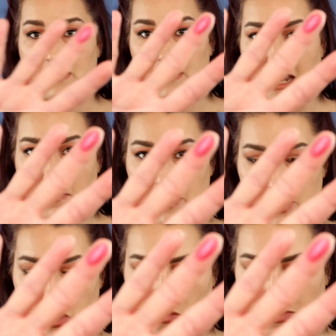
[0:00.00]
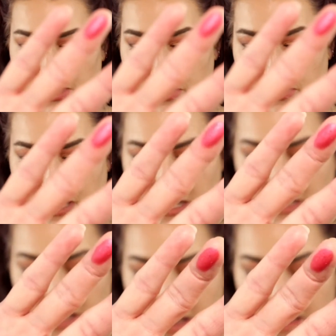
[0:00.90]
name is Overdose.
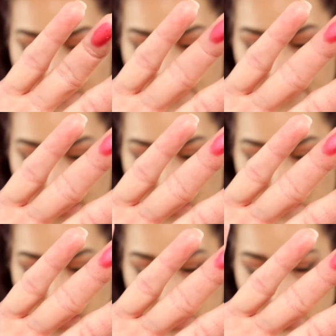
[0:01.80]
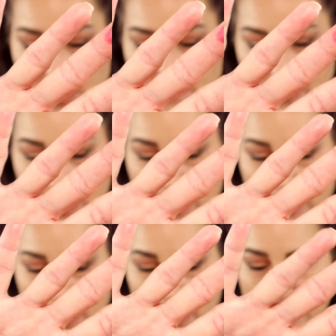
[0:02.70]
It's very much a
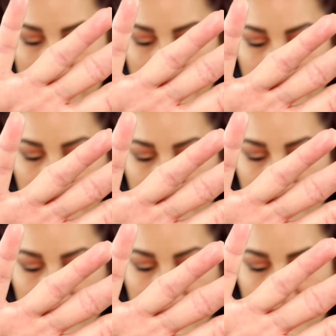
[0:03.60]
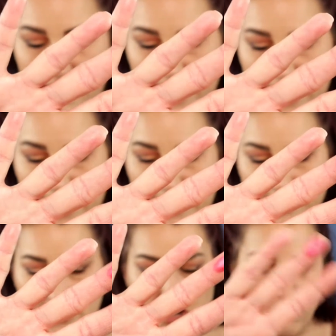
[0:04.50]
pinky color than it
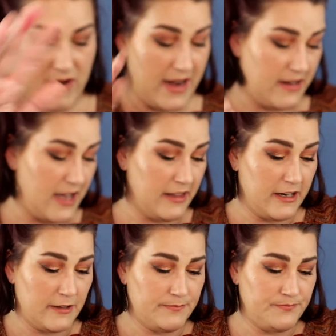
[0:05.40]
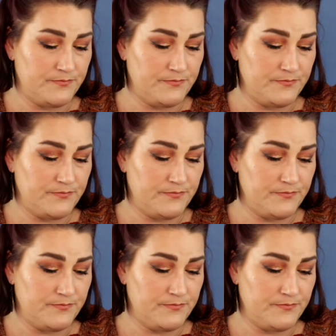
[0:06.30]
is a red color.